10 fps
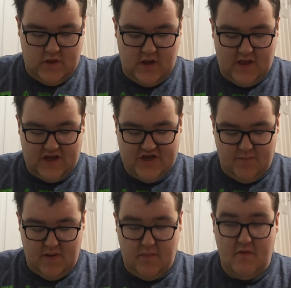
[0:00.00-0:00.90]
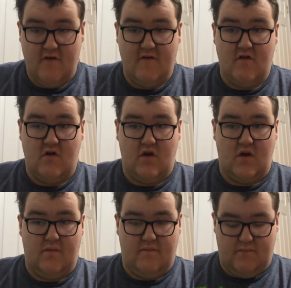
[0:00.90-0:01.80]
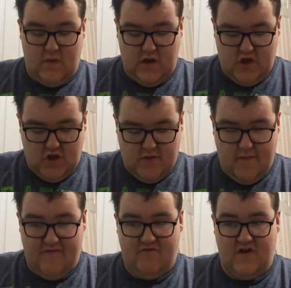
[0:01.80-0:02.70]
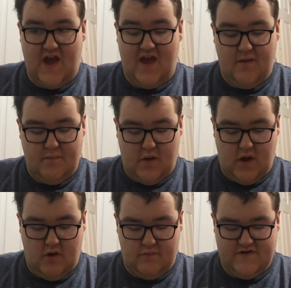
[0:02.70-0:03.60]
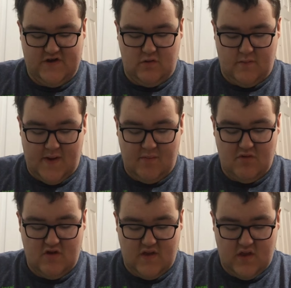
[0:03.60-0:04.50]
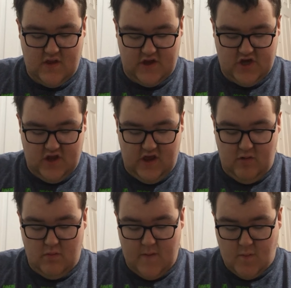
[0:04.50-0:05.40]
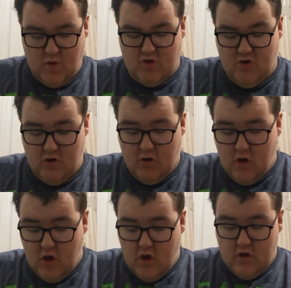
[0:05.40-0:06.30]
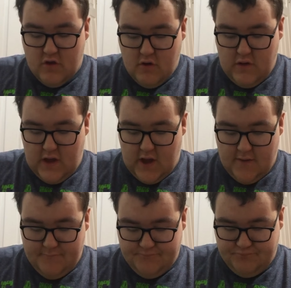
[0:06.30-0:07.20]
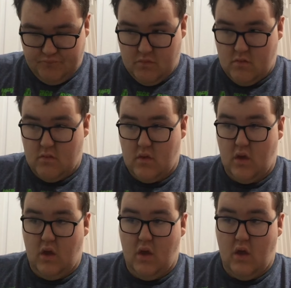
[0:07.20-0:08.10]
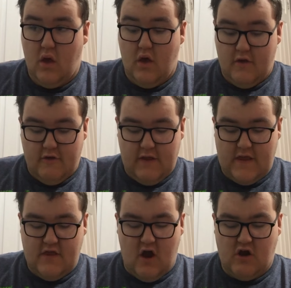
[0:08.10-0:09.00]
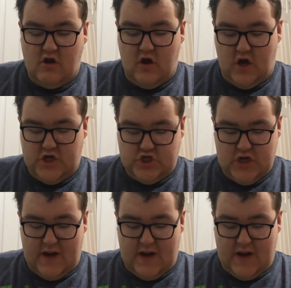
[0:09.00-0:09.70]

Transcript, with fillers: saying that she may, may she may forget him, but I hope she remembers that he remembers her. So yeah. So then Doctor Knox